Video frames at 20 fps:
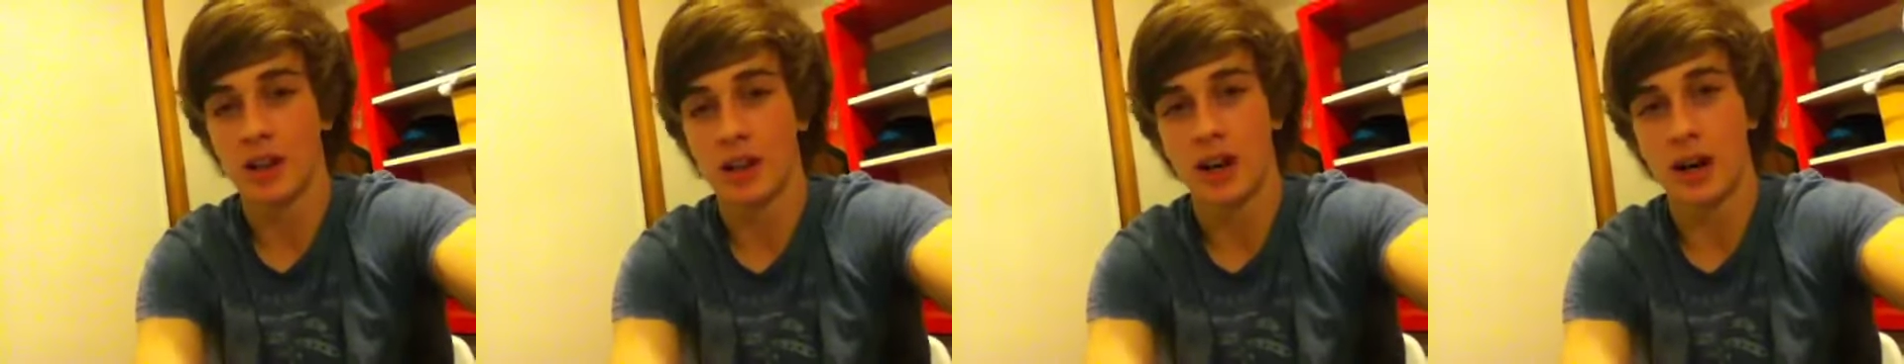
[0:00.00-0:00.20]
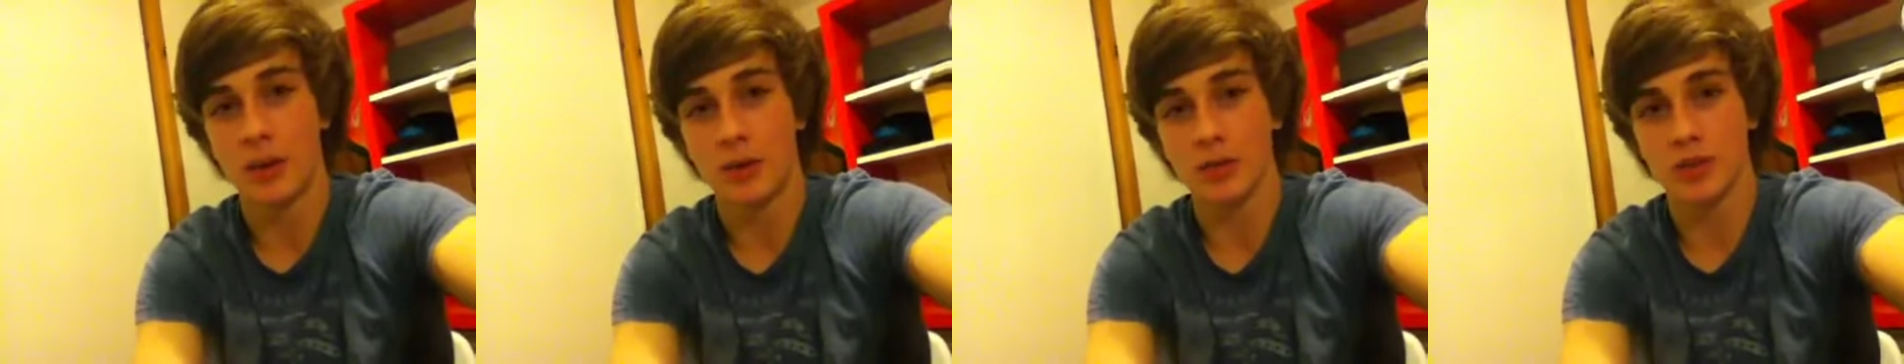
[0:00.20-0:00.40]

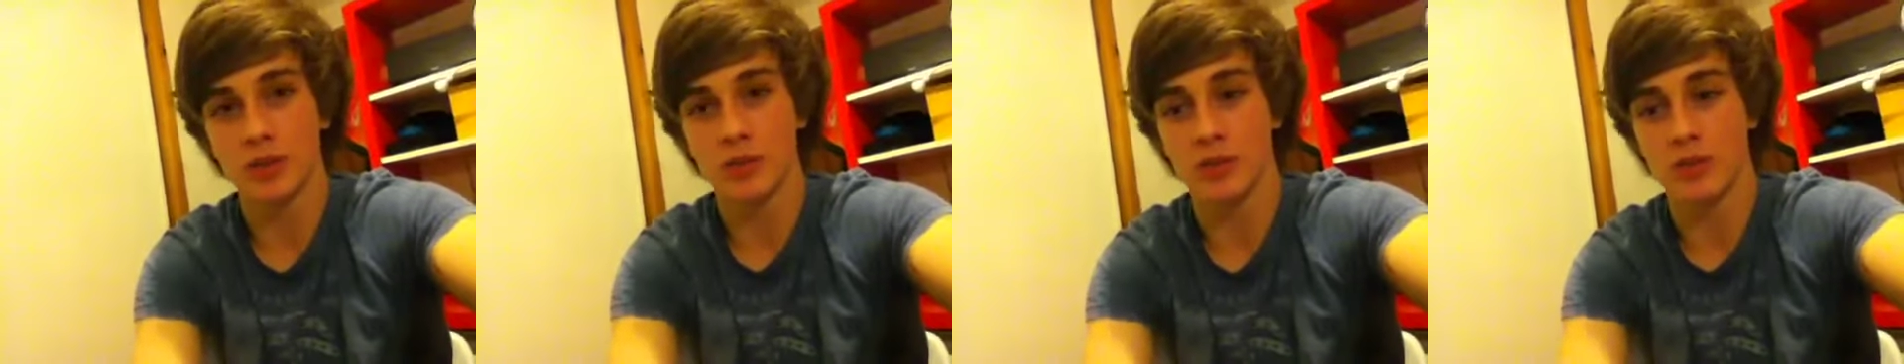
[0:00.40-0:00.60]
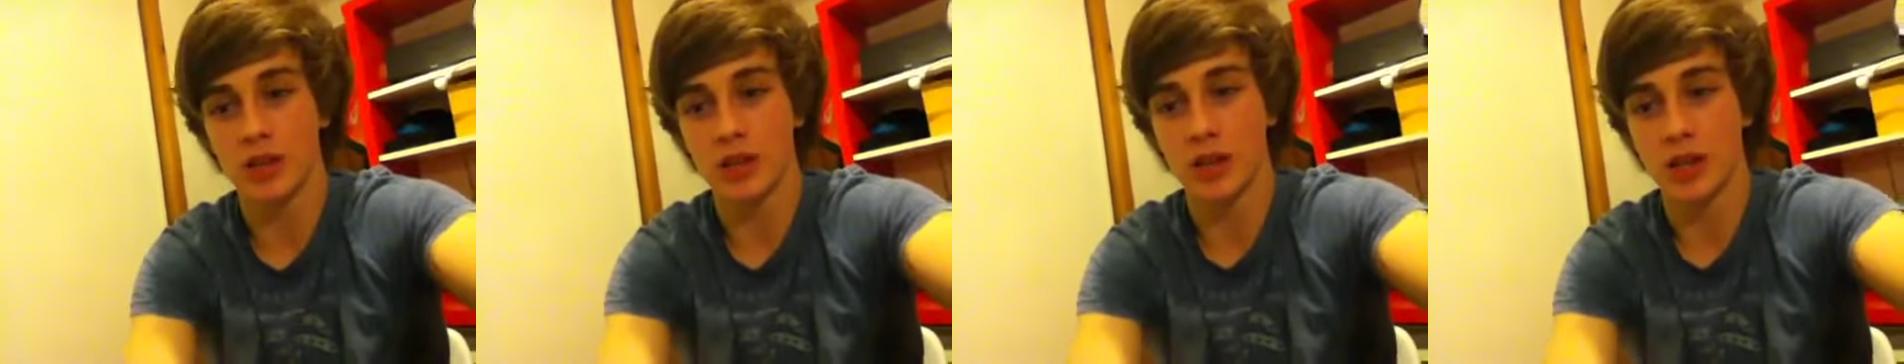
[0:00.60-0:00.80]
I want to
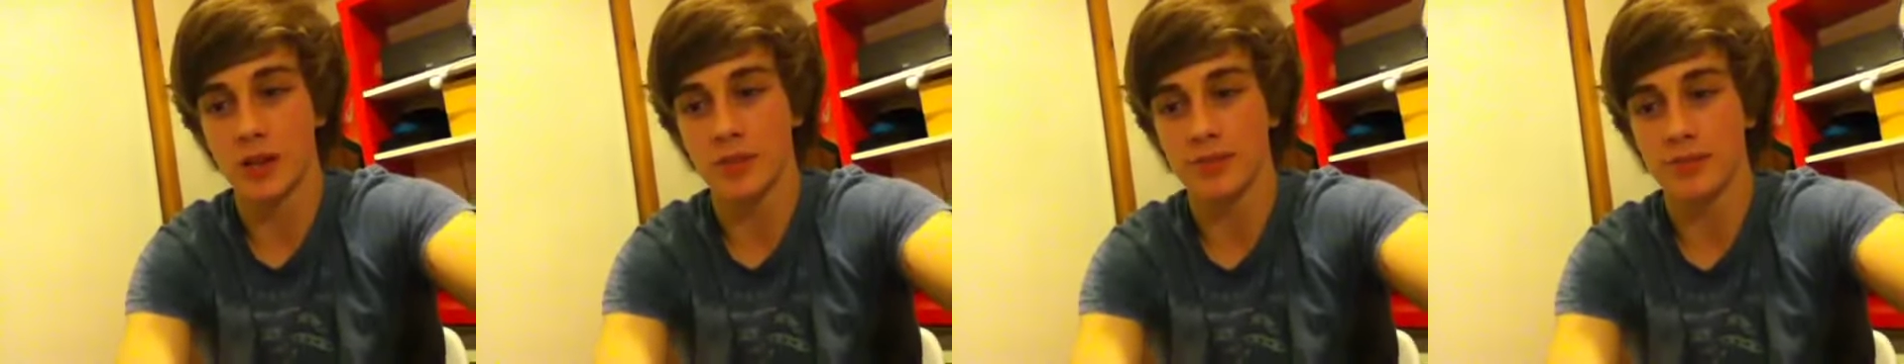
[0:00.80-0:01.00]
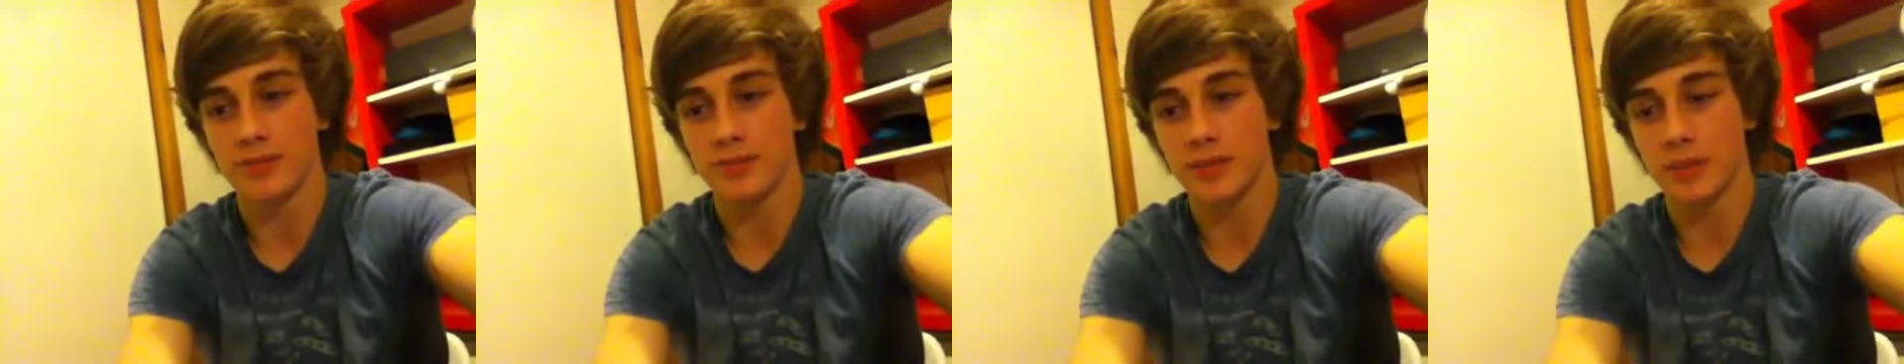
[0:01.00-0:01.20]
create,
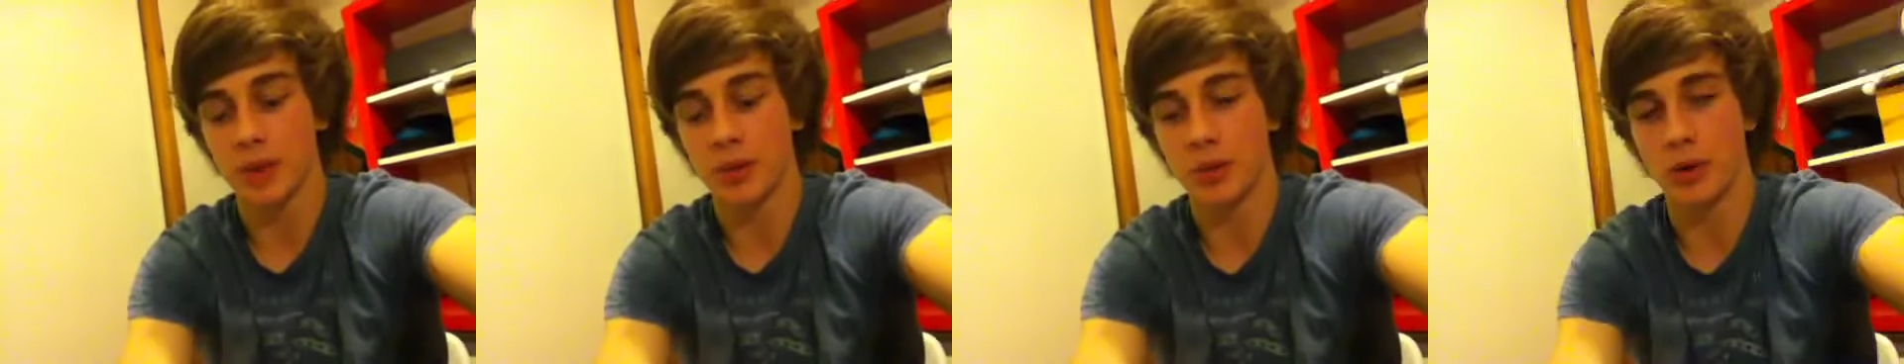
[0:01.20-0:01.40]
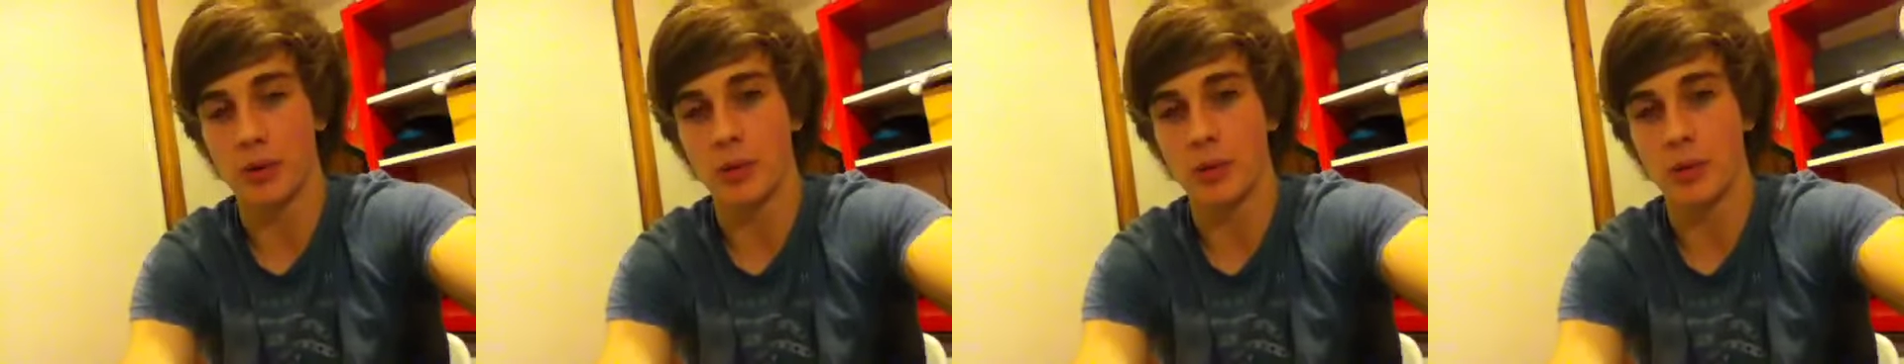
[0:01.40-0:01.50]
I want